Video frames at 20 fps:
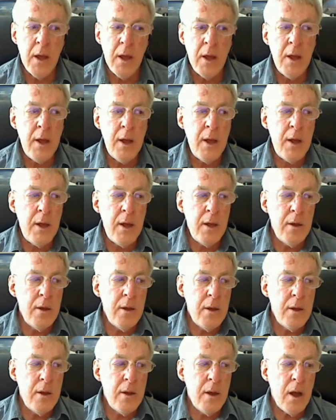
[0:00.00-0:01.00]

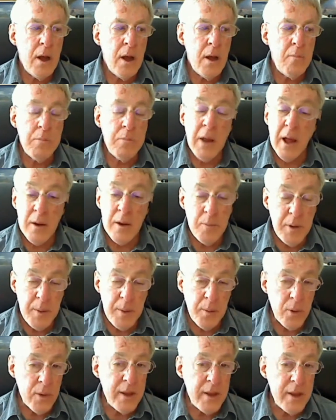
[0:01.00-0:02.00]
blind people
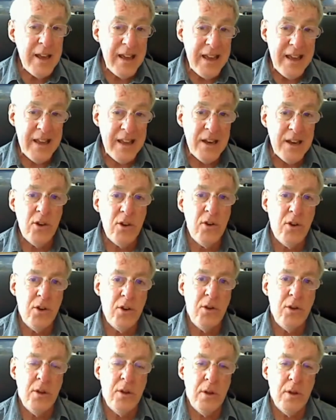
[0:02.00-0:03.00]
into the
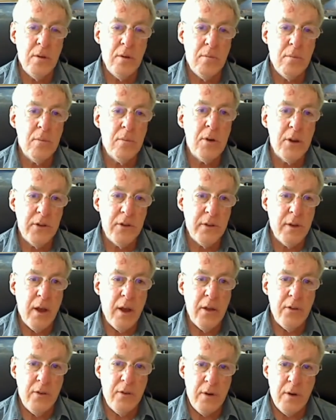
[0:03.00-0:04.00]
discussion, to
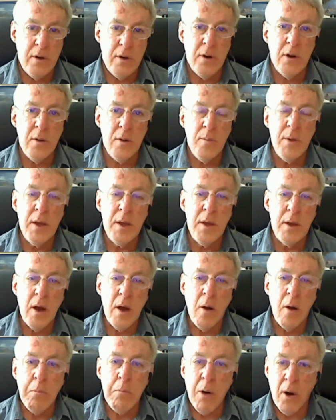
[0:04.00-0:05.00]
be a part
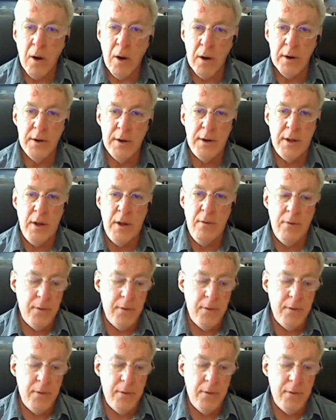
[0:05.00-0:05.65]
of everything.